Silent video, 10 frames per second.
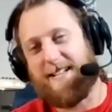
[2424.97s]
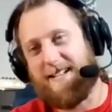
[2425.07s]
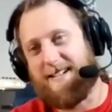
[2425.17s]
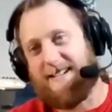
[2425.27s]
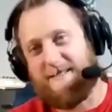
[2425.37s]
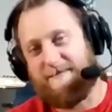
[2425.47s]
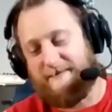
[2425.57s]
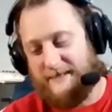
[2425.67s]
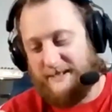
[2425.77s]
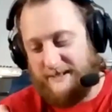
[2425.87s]

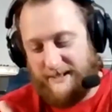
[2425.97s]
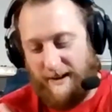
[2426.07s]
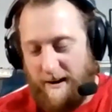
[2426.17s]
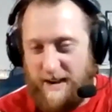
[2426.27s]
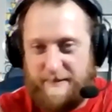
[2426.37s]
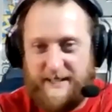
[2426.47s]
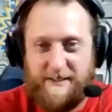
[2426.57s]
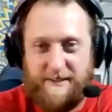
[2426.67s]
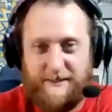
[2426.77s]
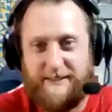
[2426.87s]
Um, dude, and
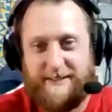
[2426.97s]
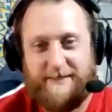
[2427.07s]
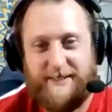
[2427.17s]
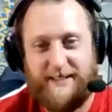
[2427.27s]
RIP Zola, dude.